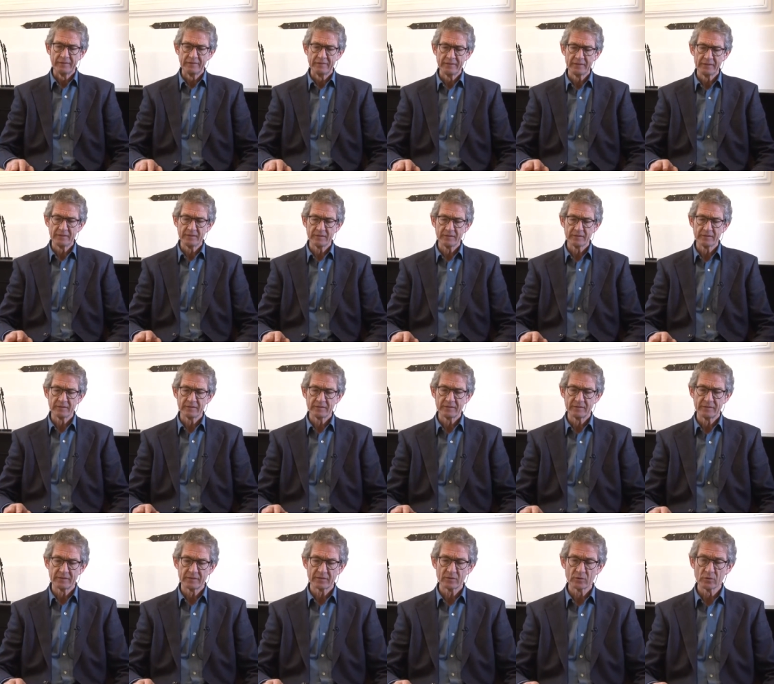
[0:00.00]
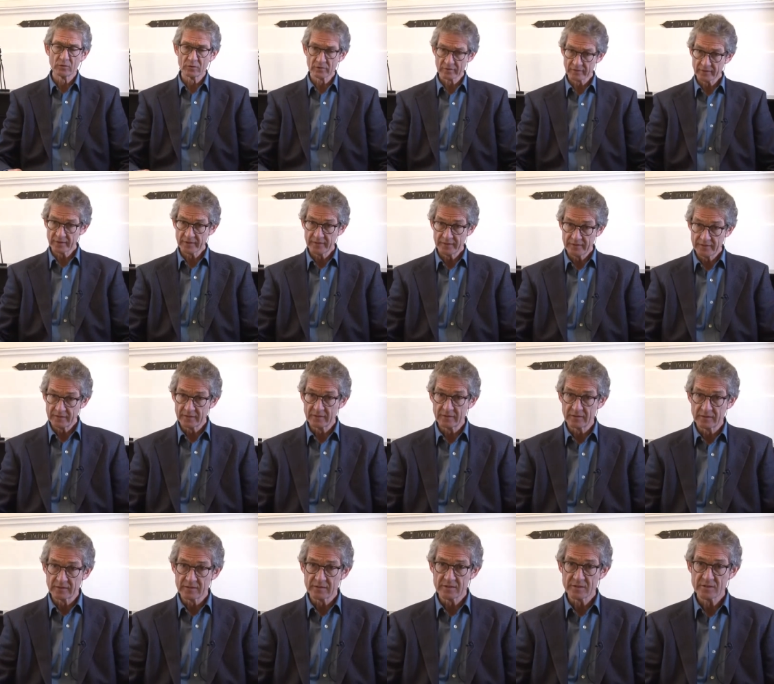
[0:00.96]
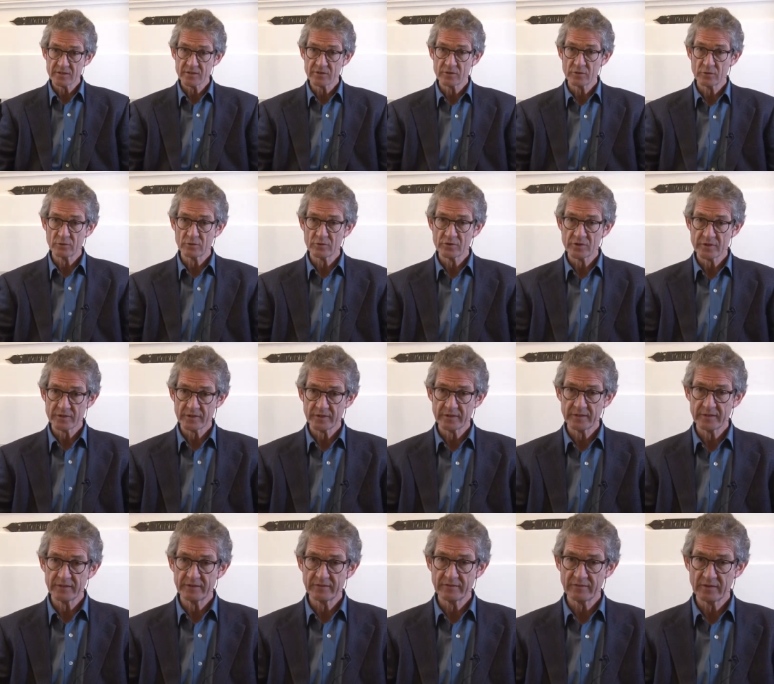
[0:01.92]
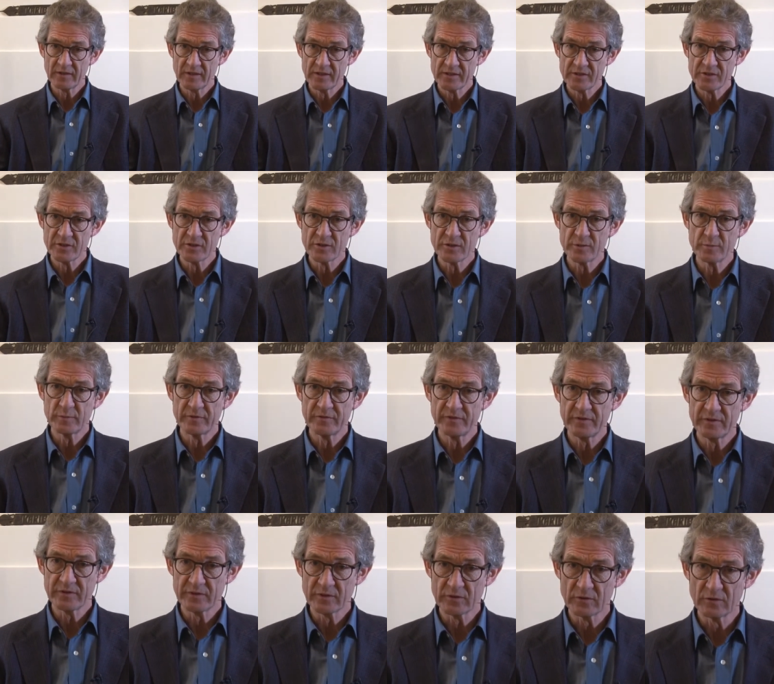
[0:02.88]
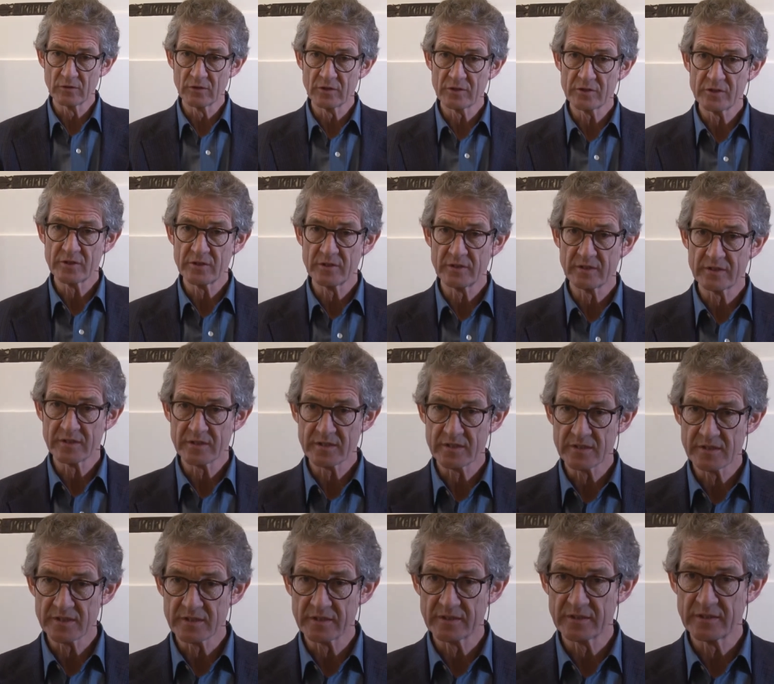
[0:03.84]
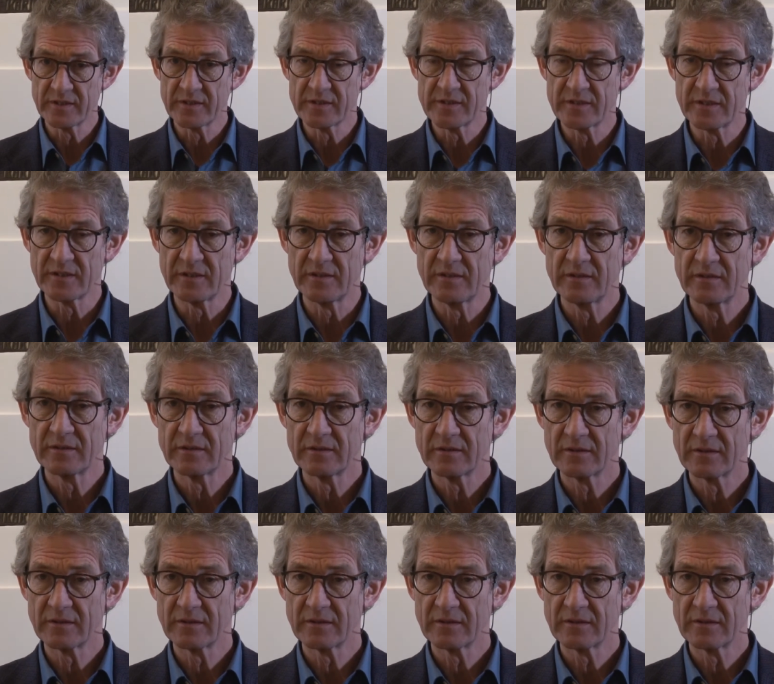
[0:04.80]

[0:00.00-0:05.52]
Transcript: The core idea is to study the relations between technology and society